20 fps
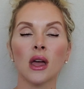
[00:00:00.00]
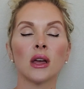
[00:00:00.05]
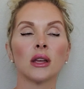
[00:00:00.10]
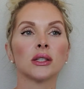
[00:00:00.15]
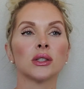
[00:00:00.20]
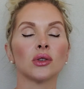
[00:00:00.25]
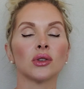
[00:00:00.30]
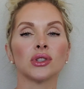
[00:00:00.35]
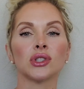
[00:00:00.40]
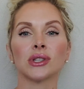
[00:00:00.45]

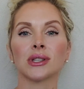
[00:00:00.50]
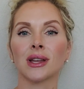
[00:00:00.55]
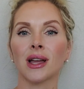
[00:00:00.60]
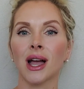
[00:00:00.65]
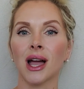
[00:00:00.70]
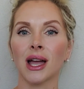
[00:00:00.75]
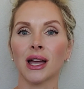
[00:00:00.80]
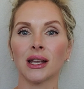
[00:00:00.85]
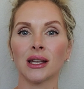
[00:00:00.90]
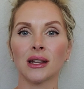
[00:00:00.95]
So it just
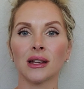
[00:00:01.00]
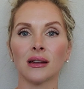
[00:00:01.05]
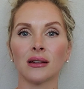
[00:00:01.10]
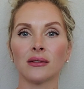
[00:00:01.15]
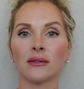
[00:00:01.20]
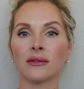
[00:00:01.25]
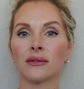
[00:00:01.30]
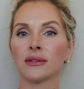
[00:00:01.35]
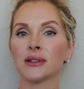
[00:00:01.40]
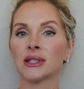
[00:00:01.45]
kind
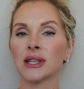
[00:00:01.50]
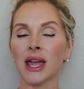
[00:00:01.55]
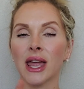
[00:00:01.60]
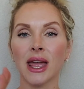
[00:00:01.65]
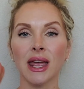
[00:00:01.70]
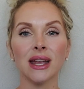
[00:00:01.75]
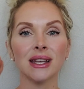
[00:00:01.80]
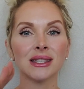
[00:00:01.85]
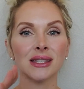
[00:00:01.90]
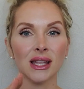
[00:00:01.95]
of
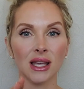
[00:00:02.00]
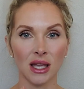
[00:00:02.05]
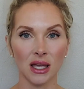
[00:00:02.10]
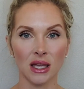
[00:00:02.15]
takes the